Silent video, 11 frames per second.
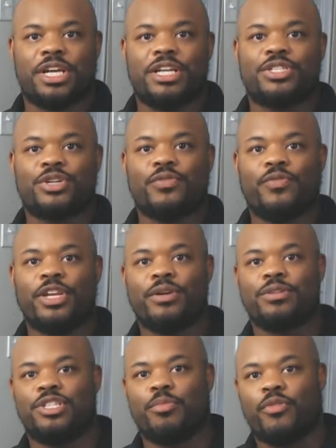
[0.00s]
insert
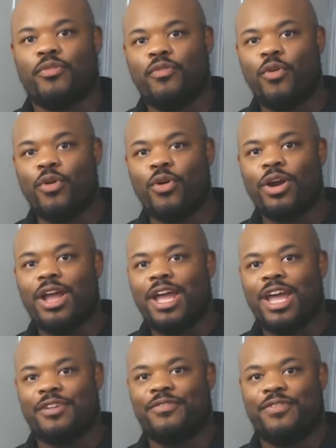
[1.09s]
videos number 4
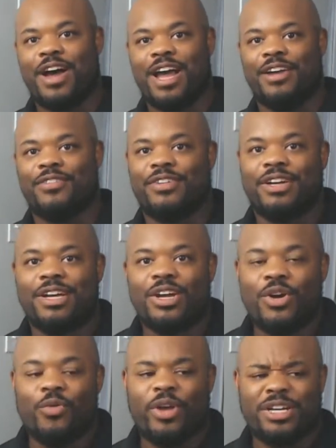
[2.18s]
and 5.
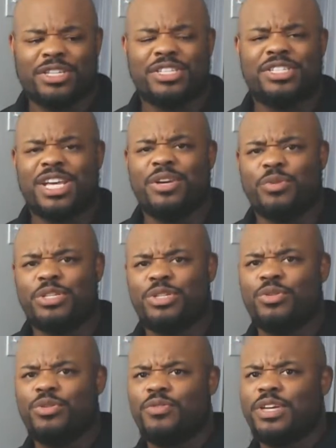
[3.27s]
We actually sandwiched
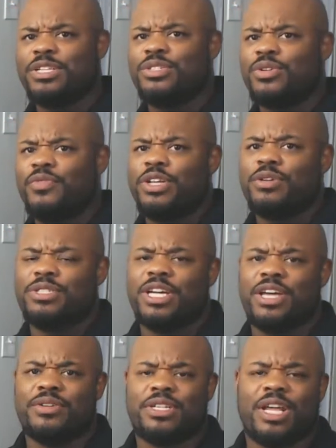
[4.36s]
two of the insert videos
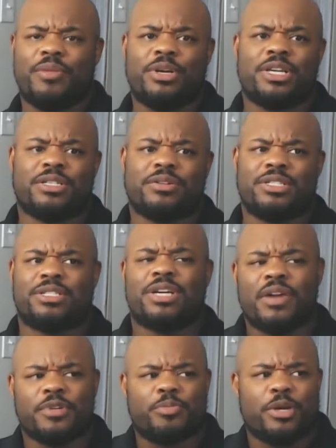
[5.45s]
together today because it's
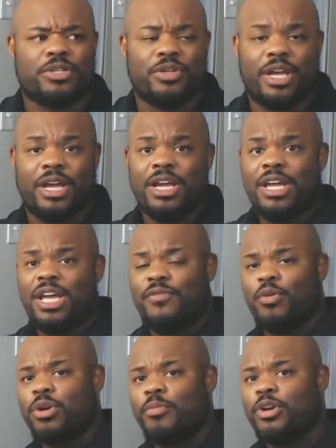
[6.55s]
kind of a special day. If
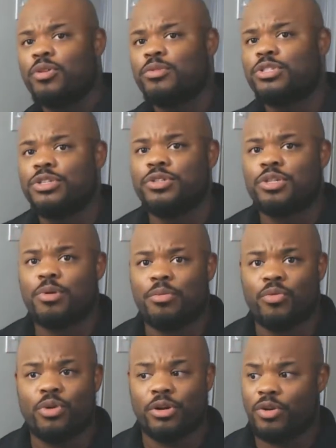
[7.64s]
you're one of my normal students, you're
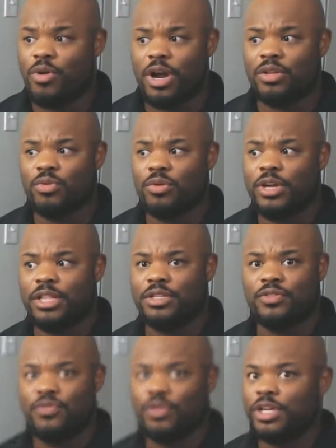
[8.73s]
probably wondering why in the world we had
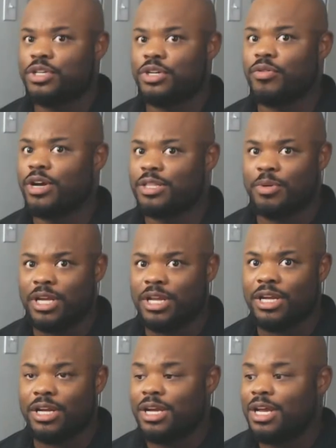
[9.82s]
this full intro at the
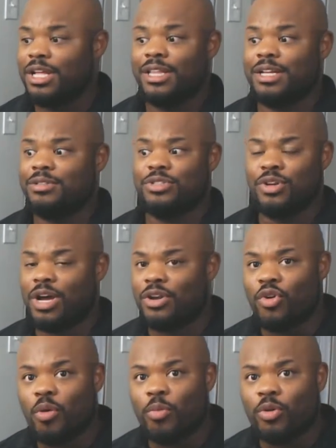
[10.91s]
beginning. That's not
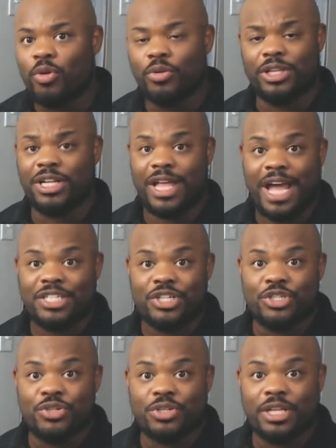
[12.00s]
normal. Only the
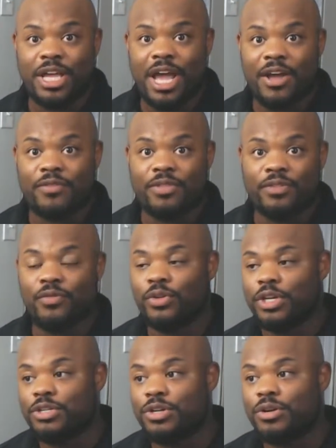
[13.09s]
classes usually have the full
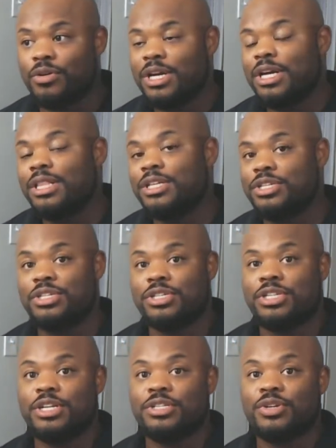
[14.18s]
intro. This is
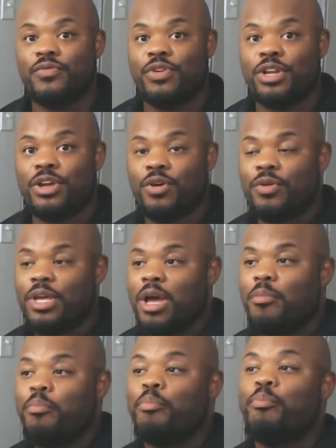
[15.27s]
just an insert video,
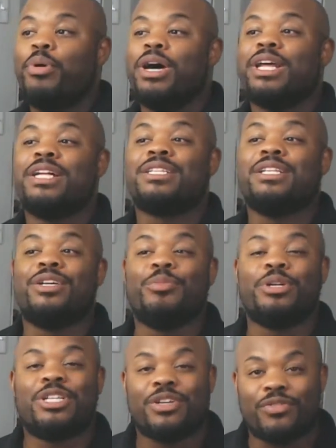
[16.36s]
but it's a little
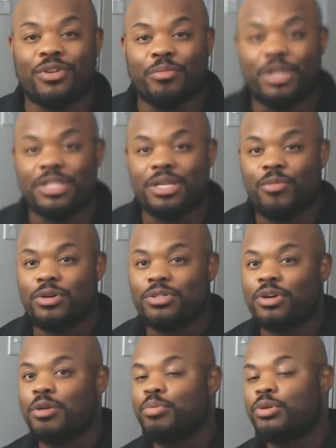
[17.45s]
bit different because I'm also
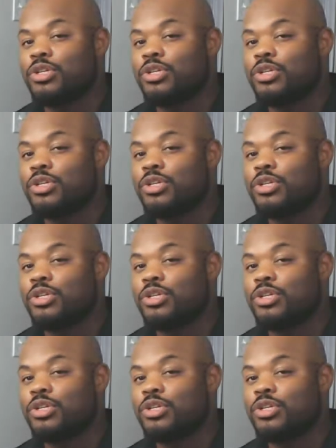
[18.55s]
going to put